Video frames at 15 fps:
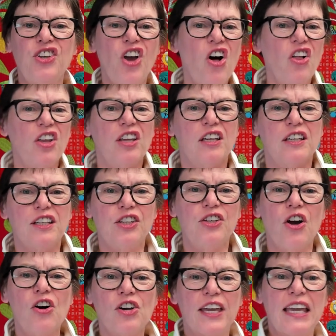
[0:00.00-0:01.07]
y'all
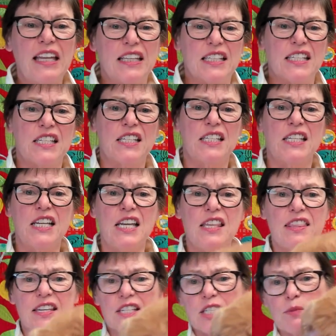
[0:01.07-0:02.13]
y'all can't see
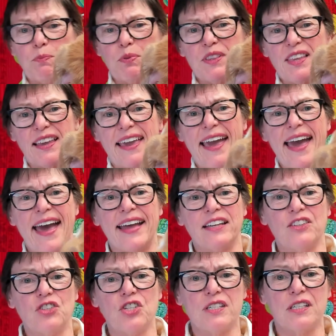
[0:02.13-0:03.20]
this, but the cat
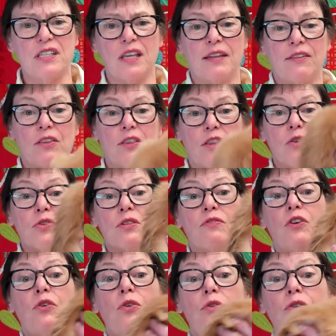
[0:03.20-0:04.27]
just those of
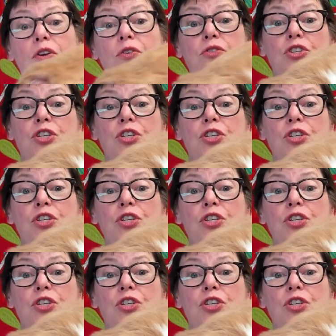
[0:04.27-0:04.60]
you who know